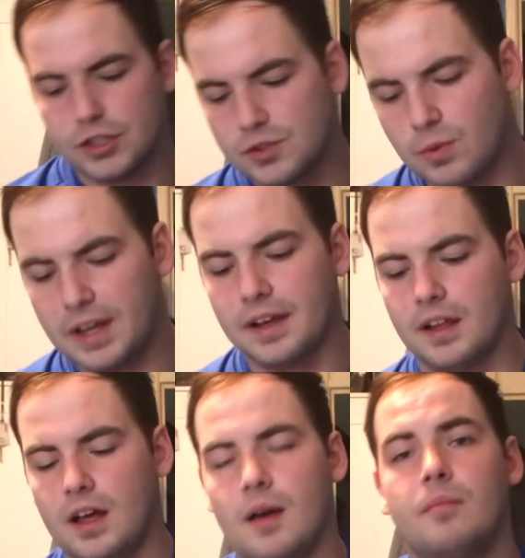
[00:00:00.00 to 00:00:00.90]
Just
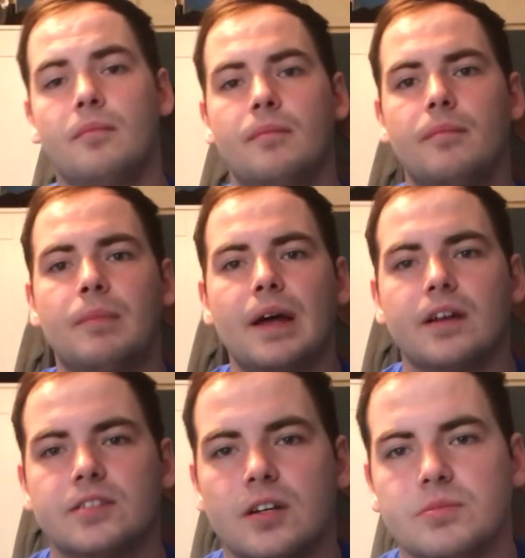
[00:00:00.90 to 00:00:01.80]
while
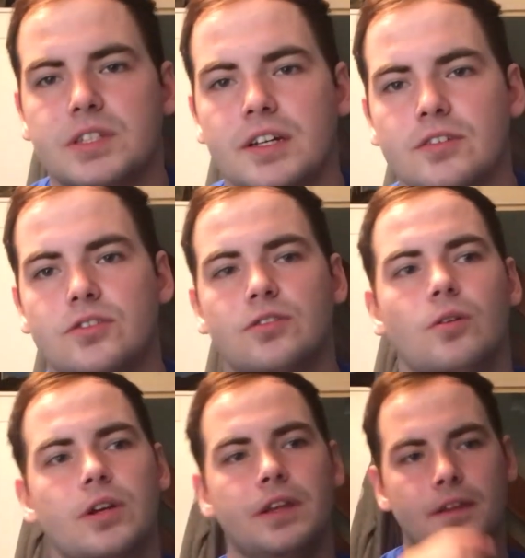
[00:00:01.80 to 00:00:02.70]
Bella's upstairs
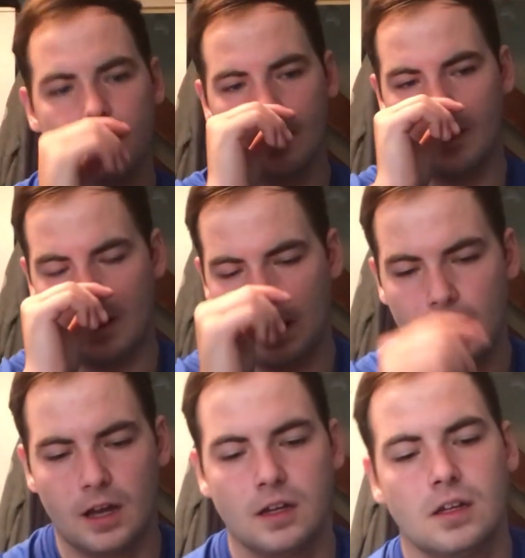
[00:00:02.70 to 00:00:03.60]
soaking,
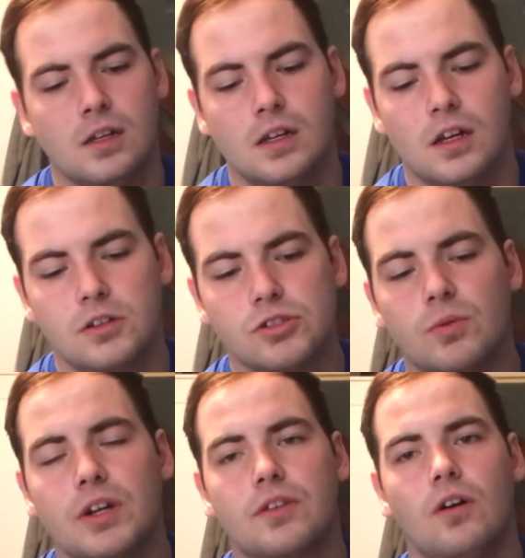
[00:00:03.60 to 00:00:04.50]
I just
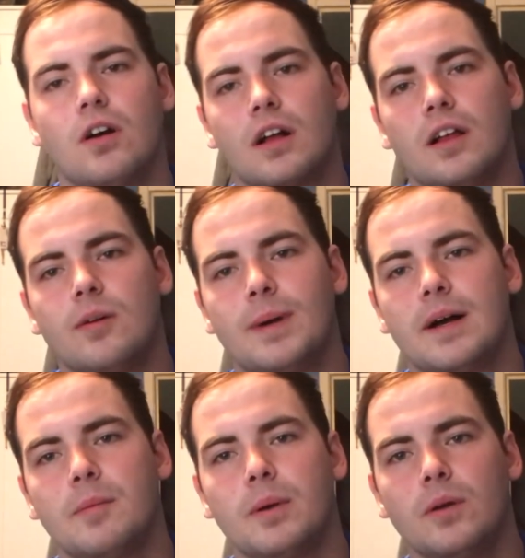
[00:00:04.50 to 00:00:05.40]
want to talk a little
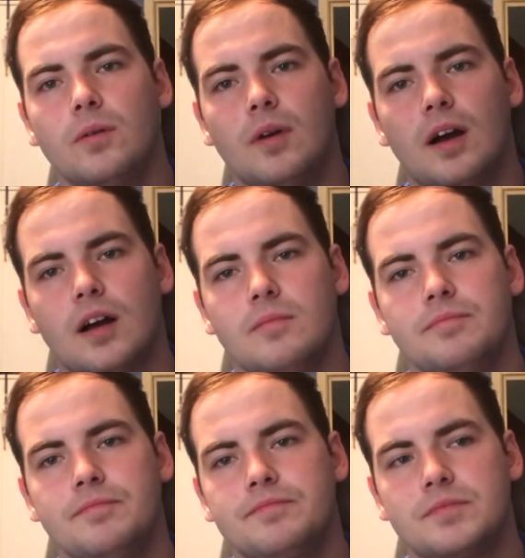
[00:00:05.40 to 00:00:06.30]
bit about
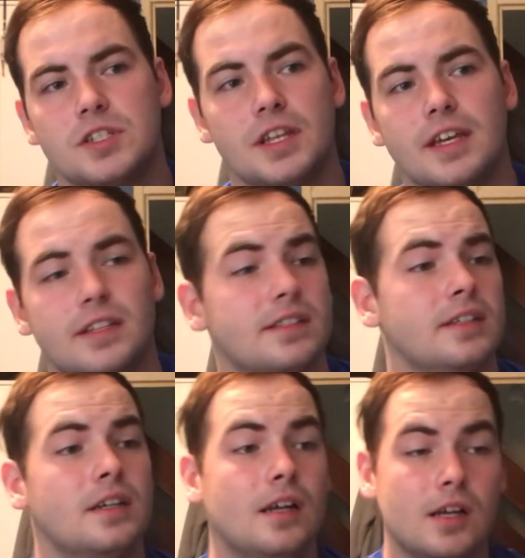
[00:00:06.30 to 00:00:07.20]
snakes,
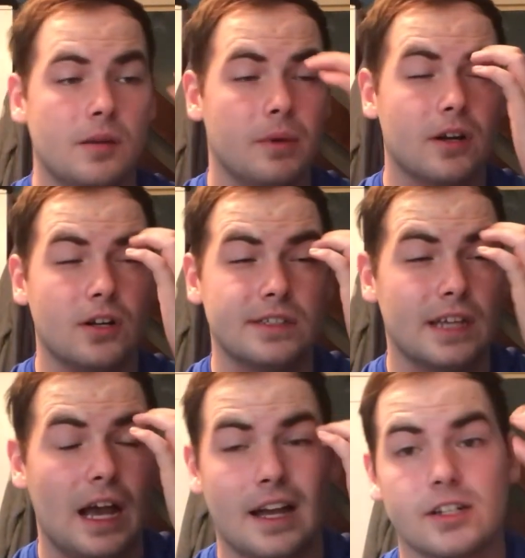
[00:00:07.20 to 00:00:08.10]
because
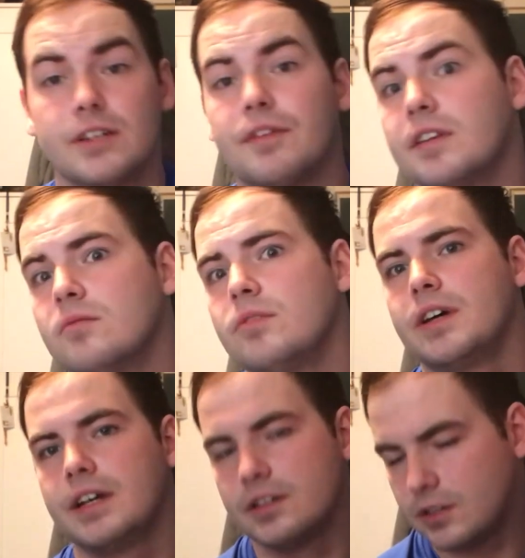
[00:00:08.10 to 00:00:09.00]
I actually find them
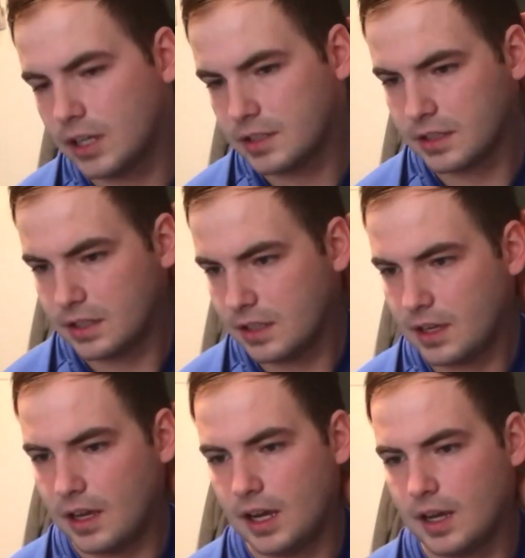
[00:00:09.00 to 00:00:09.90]
really interesting.
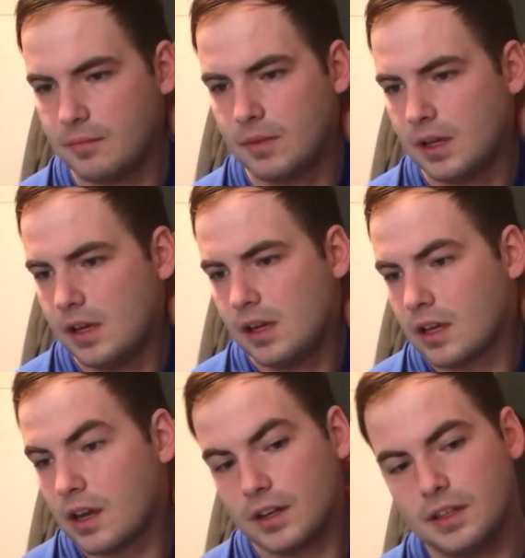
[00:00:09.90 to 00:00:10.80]

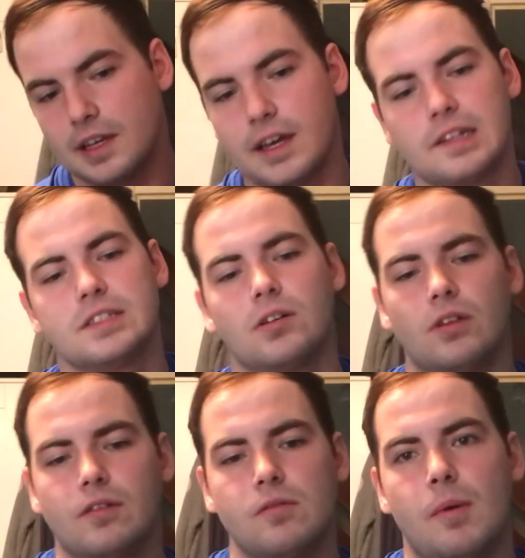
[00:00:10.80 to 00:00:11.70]
Currently I still
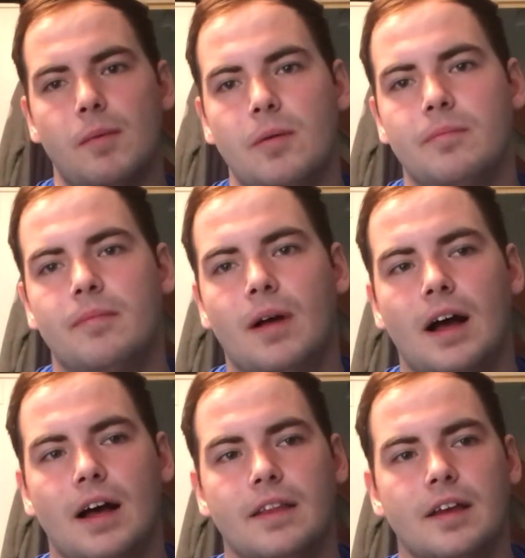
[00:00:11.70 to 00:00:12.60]
live with my mum
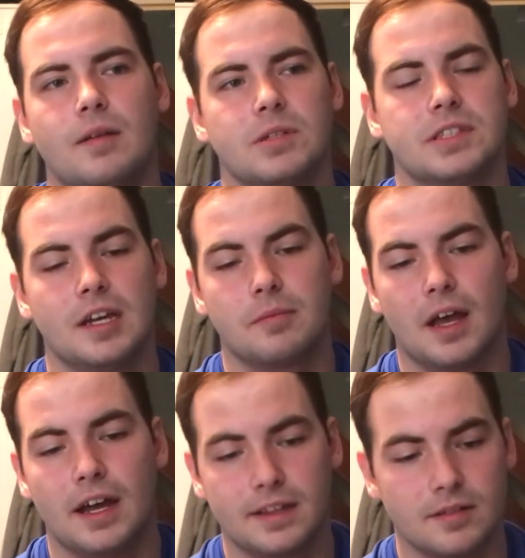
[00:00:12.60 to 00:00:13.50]
and my
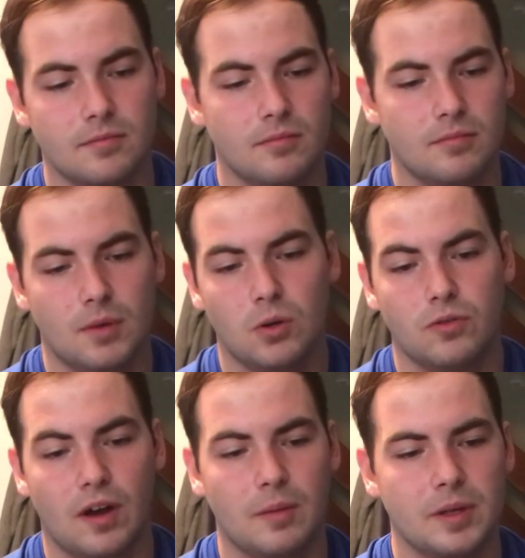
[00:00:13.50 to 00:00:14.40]
stepdad and my whole
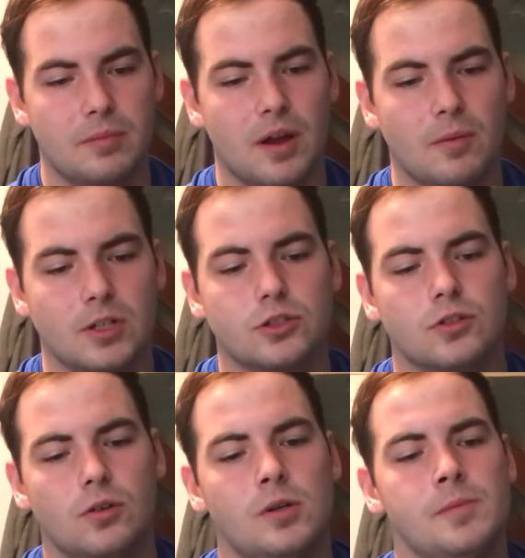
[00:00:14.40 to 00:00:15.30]
family pretty much,
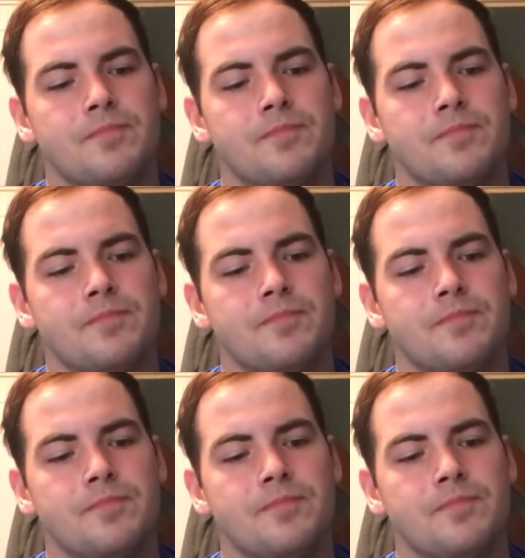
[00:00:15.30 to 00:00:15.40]
so